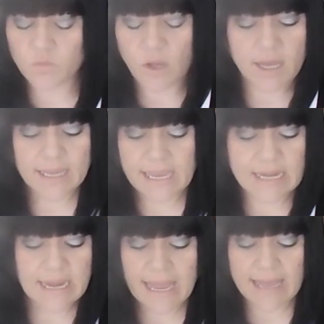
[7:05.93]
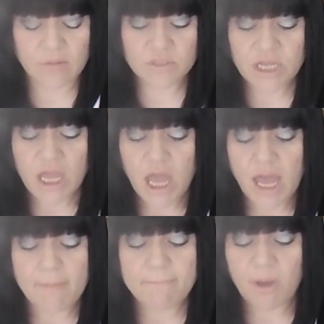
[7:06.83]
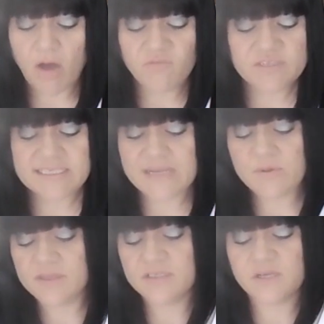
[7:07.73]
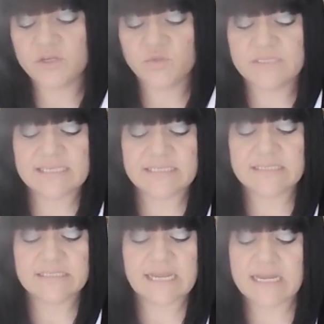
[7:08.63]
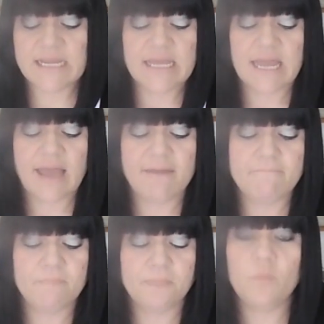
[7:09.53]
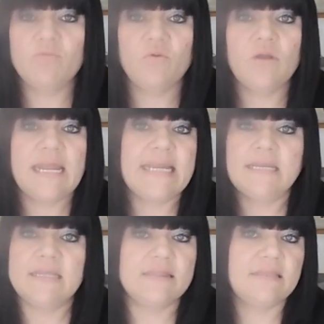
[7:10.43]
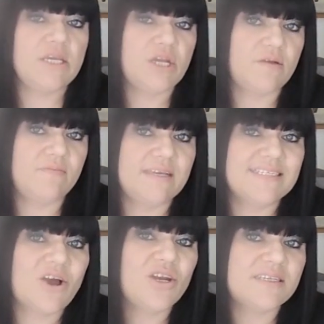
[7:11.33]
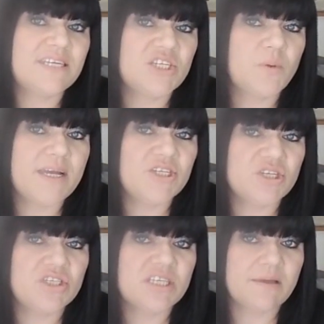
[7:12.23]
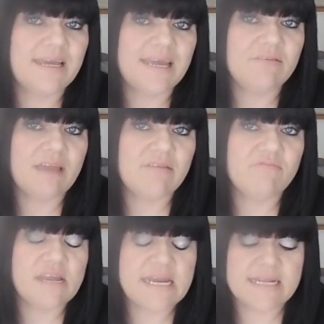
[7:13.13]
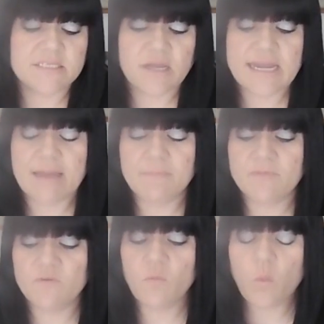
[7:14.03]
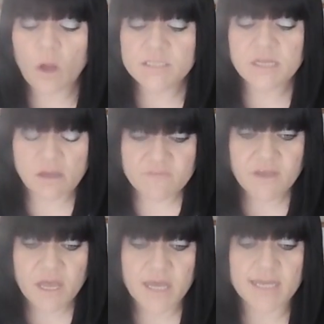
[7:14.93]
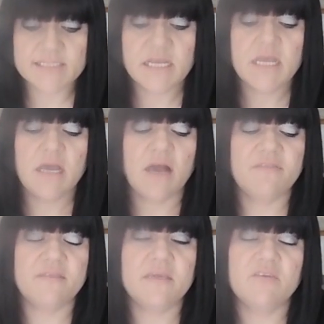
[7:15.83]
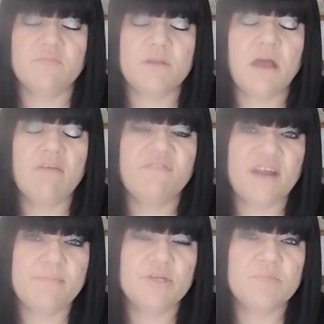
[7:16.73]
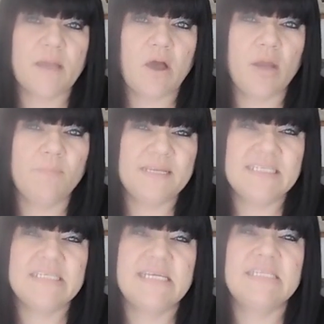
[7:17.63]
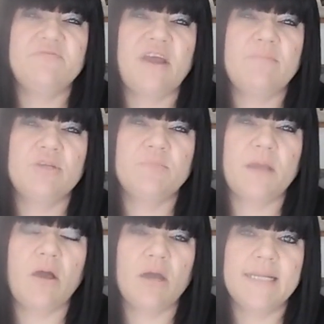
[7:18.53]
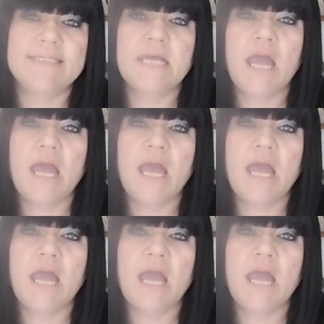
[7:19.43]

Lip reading: working out. But obviously with the social distancing, we're all in, you know, this kind of situation. So it really needs looking at. But from what I've heard, I think the government are very much behind businesses, very much behind